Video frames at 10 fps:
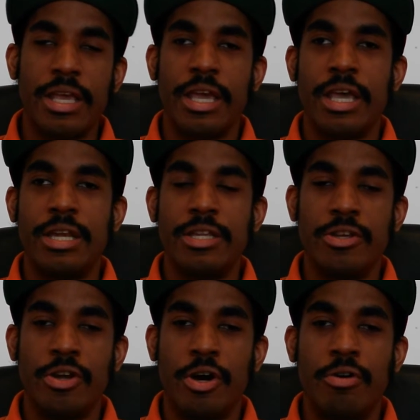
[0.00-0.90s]
And,
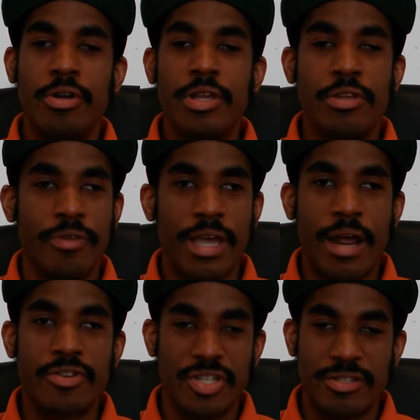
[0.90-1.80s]
you know, you
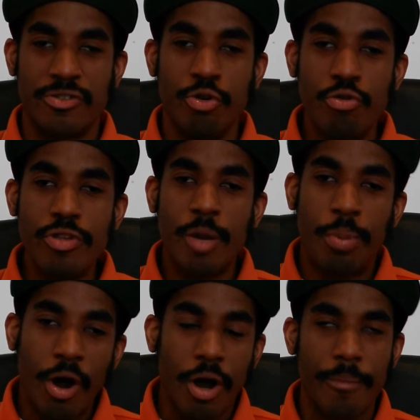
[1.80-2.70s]
got to just do your
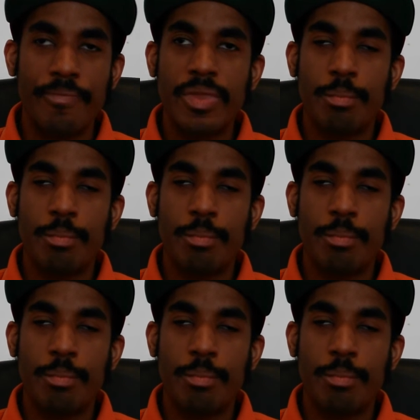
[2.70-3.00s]
part.